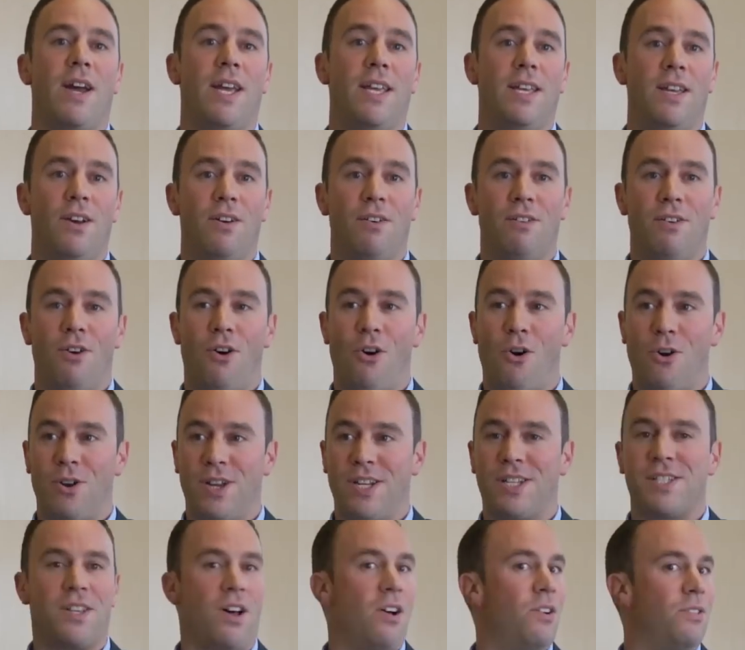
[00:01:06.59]
a
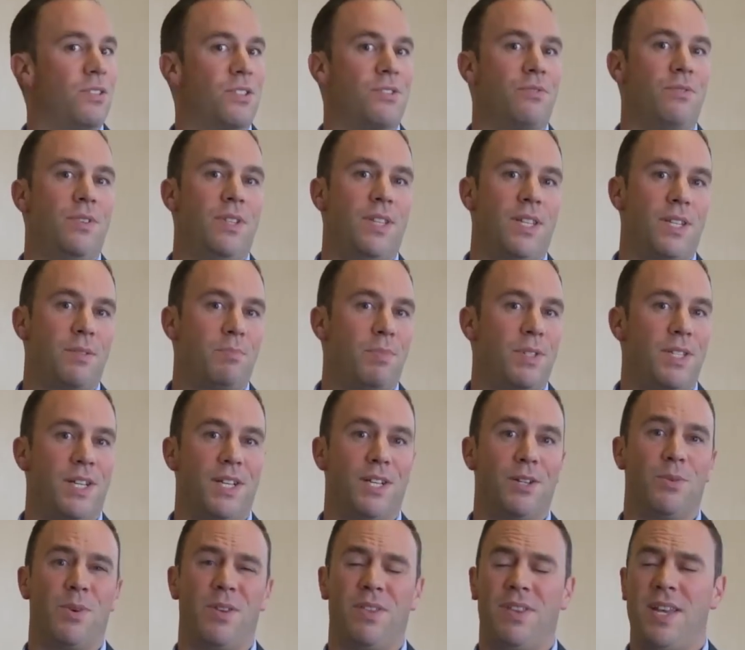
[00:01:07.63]
honest answer in this
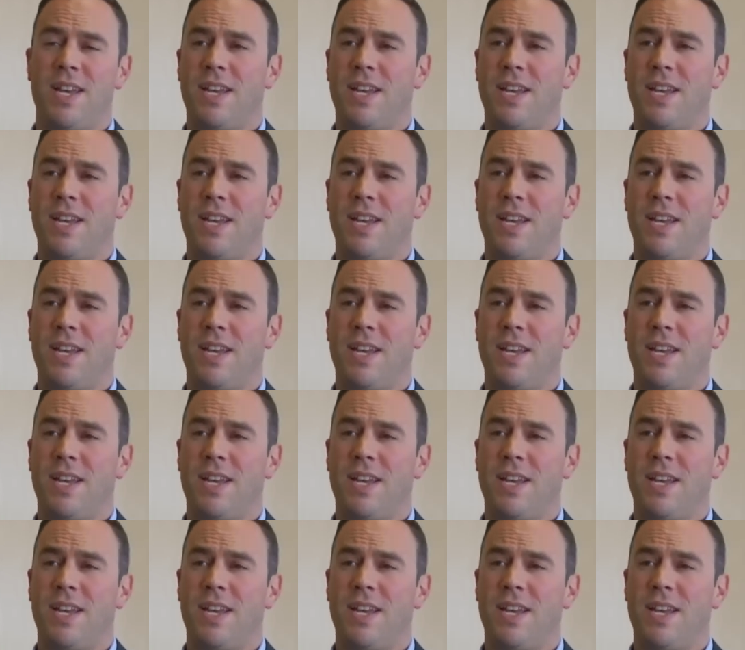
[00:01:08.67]
particular one.